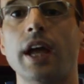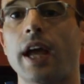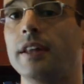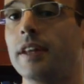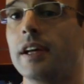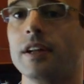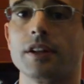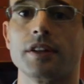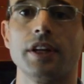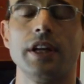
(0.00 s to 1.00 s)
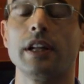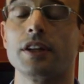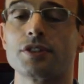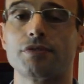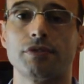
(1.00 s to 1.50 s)
and
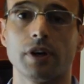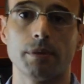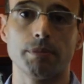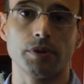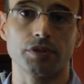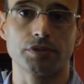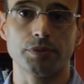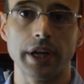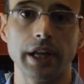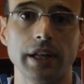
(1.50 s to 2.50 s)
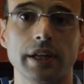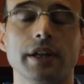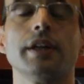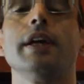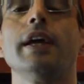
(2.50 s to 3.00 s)
English from
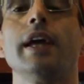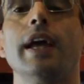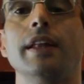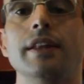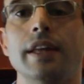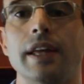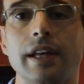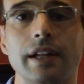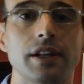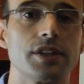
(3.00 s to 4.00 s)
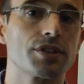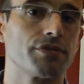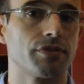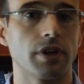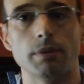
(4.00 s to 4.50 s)
Australia and English
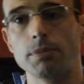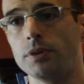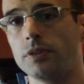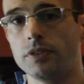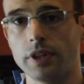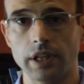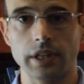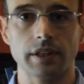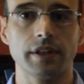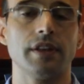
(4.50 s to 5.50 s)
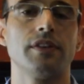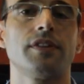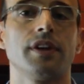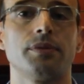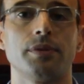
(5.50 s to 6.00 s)
from New Zealand,
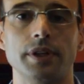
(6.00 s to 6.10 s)
etc.